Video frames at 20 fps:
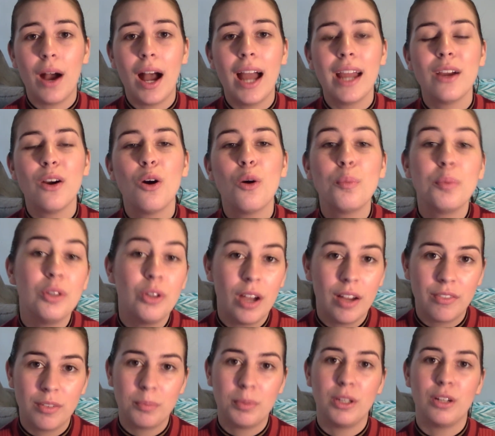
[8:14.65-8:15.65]
I hope you
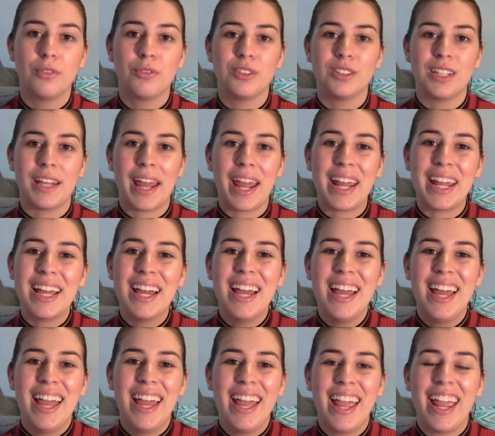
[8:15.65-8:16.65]
have a beautiful day,
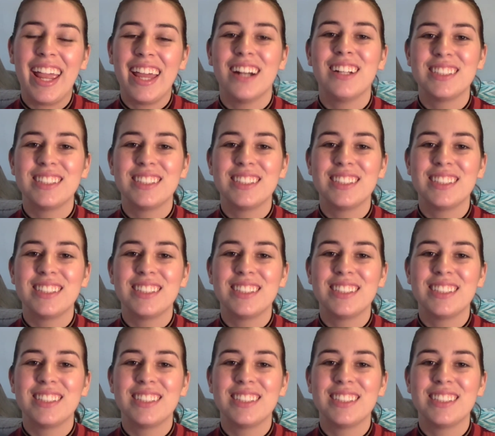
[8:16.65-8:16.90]
and